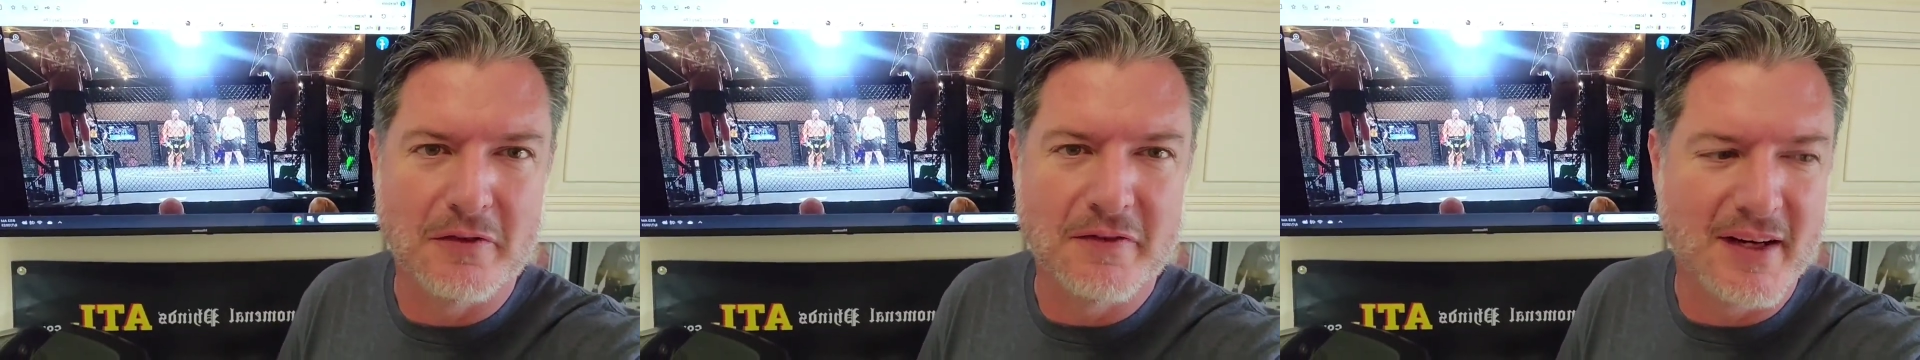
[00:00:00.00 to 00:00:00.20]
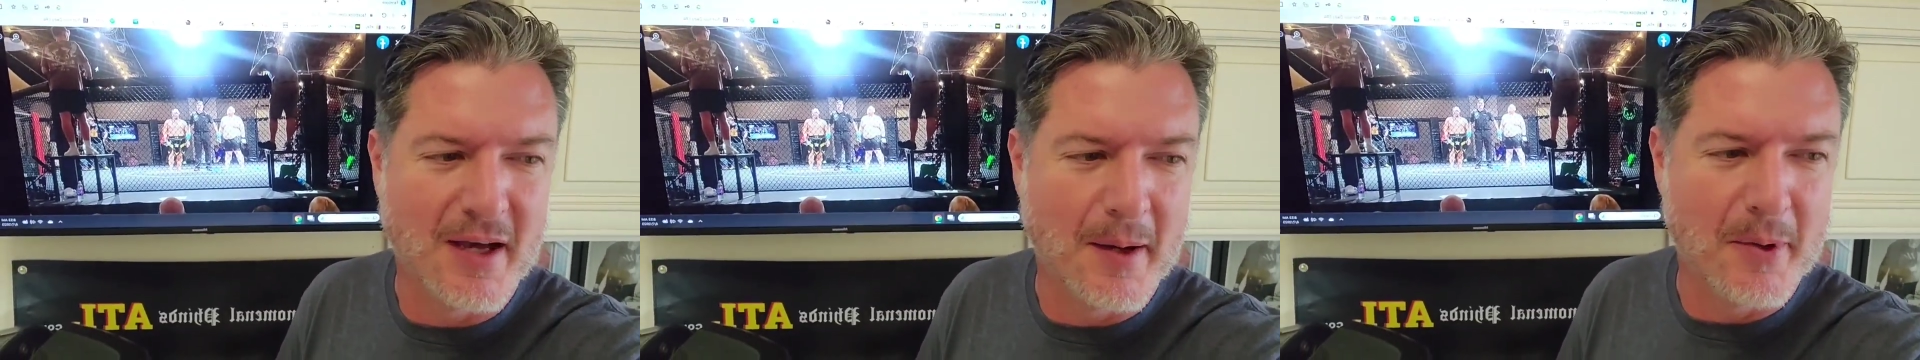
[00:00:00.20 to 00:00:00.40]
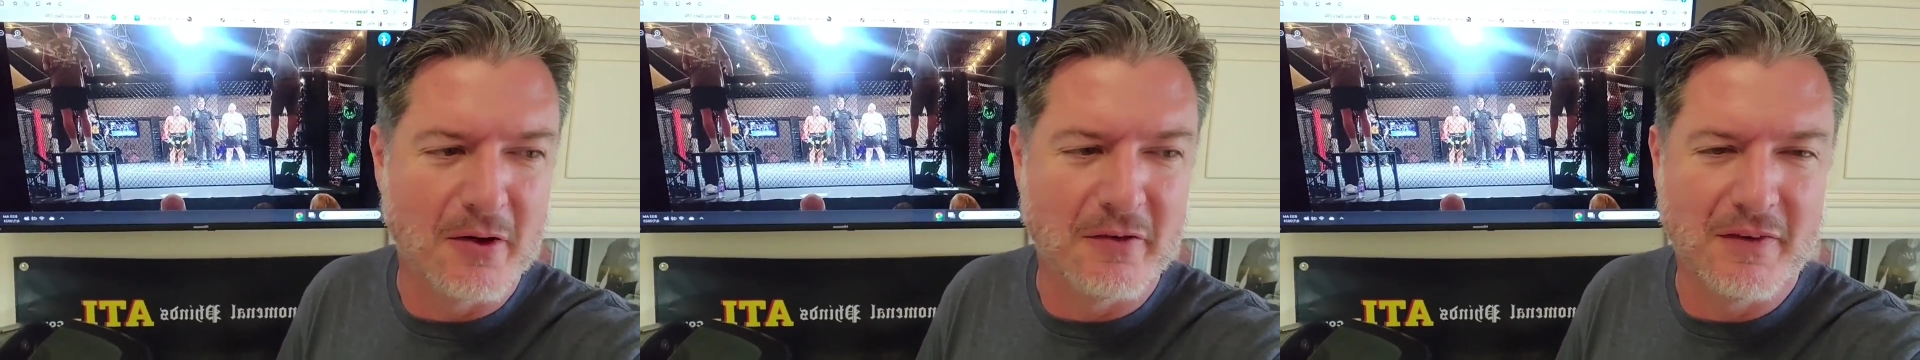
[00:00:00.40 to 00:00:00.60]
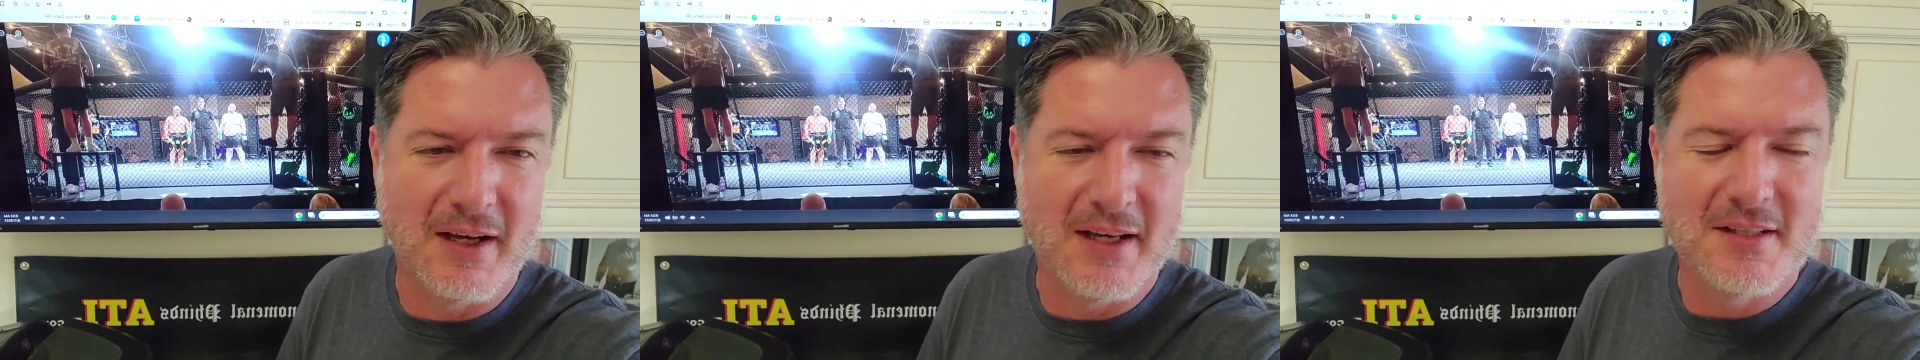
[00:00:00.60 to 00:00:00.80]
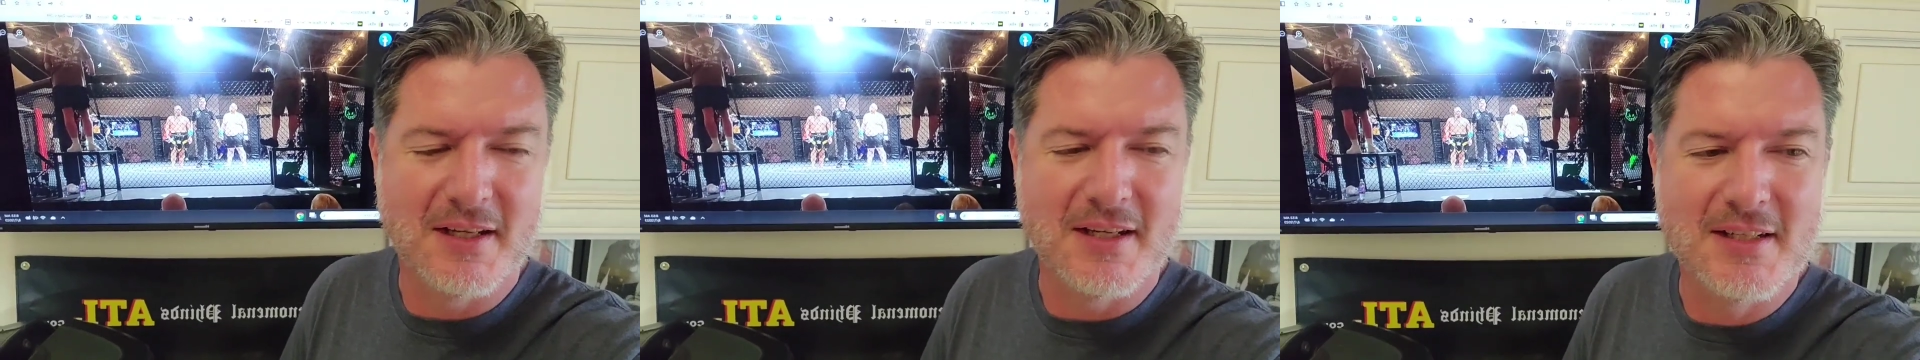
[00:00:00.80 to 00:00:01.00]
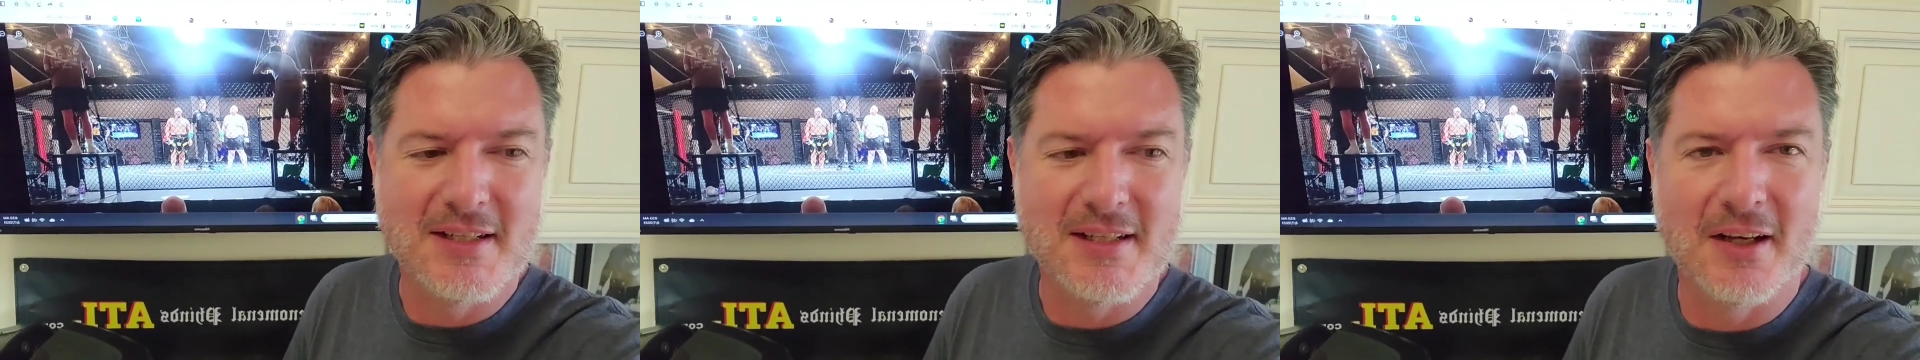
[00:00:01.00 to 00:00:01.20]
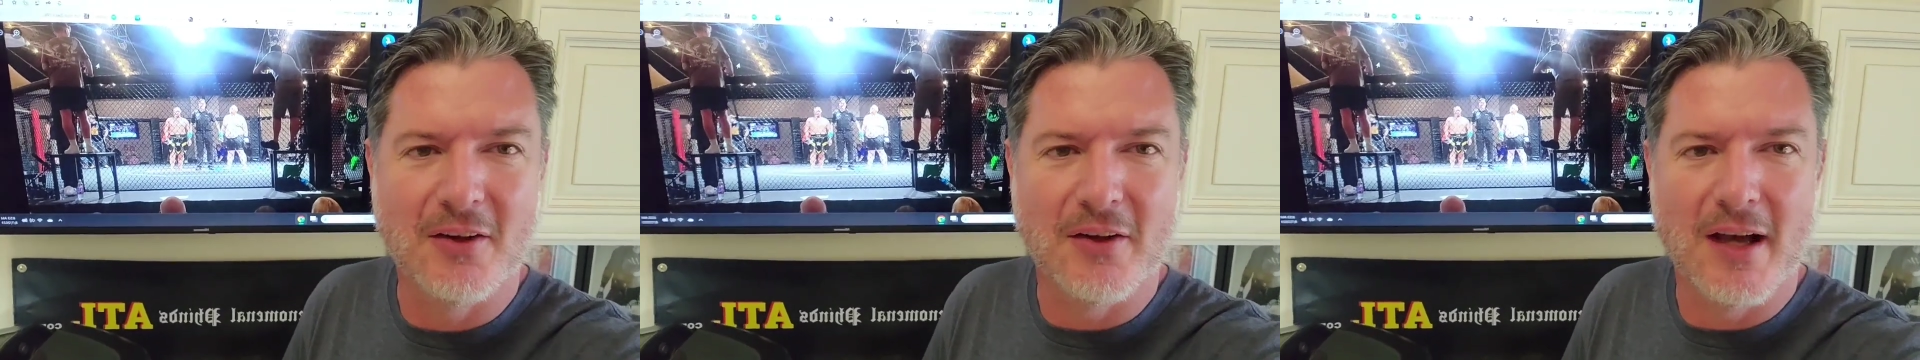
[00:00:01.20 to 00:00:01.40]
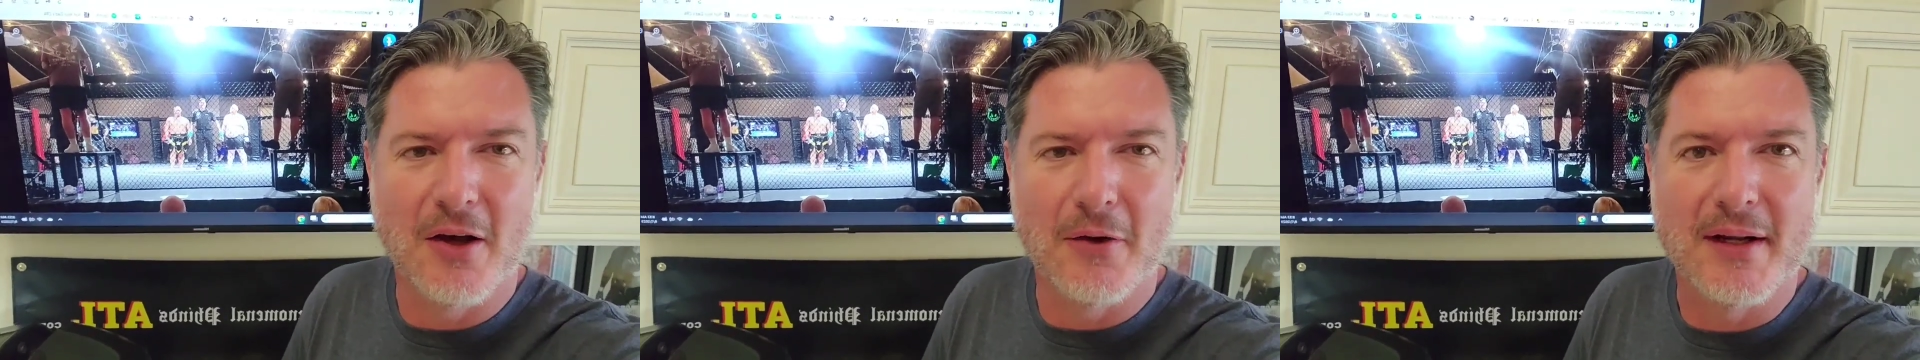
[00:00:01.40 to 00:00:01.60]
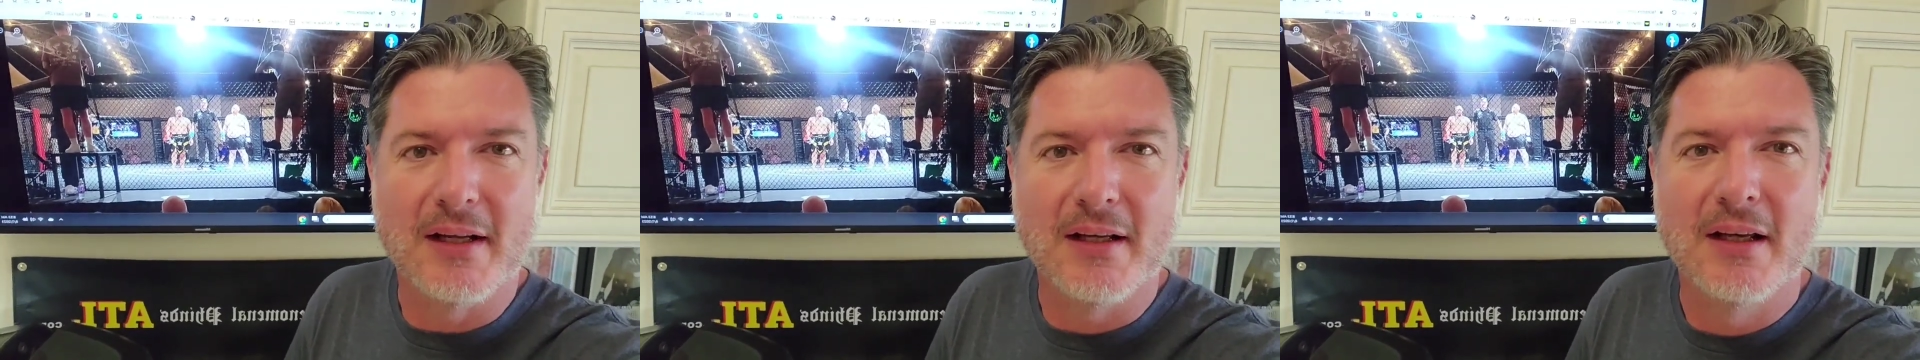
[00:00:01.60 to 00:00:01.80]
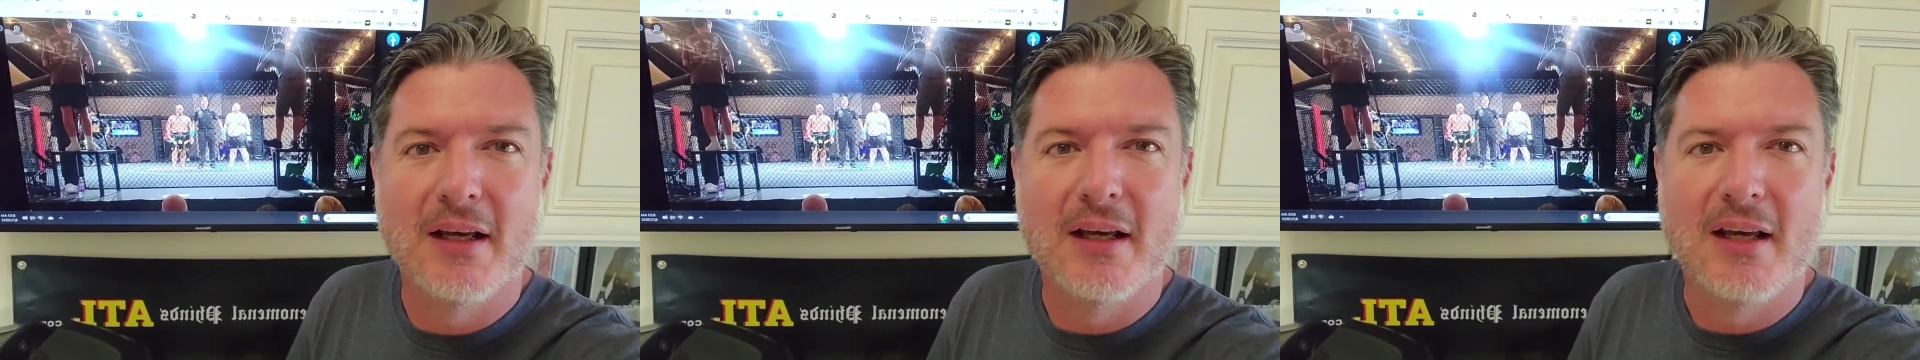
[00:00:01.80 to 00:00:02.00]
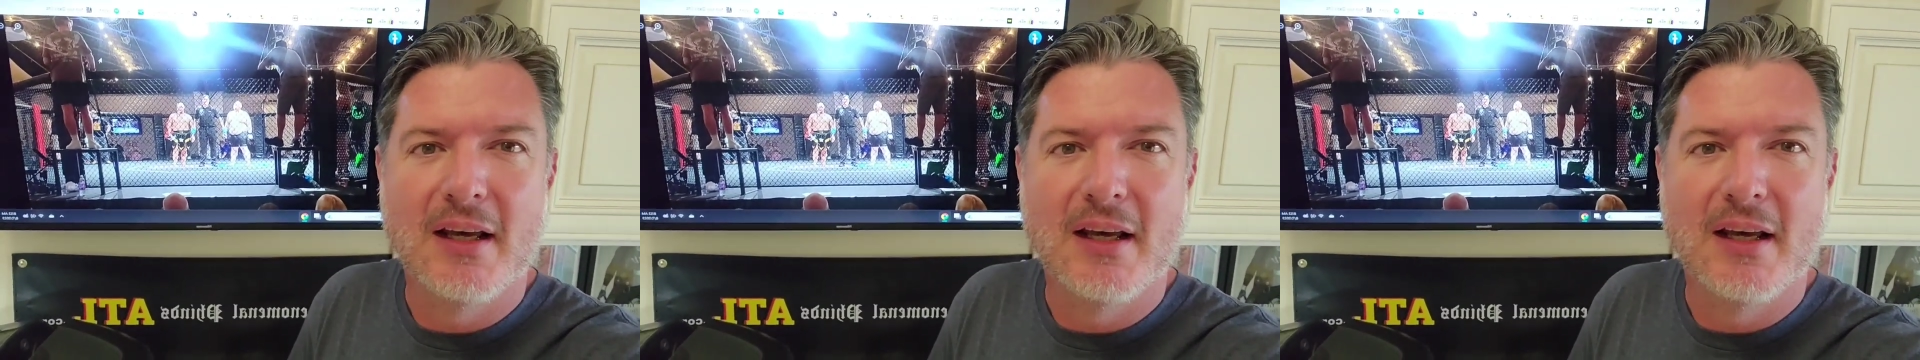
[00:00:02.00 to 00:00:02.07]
Phenomenal Finds ATL outing